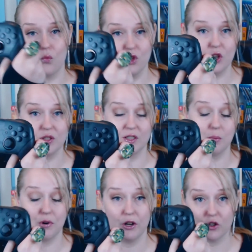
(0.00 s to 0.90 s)
using
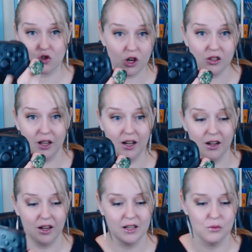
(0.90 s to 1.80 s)
the Pro
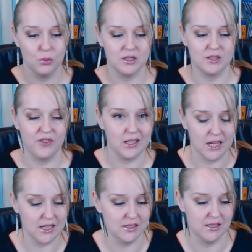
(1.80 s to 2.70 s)
controller was
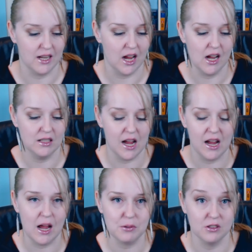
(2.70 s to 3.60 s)
fantastic. I
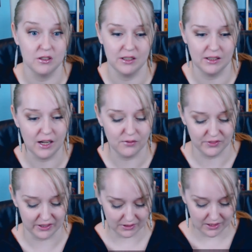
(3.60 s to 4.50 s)
absolutely
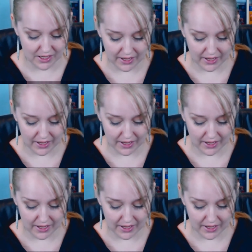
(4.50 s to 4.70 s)
loved it.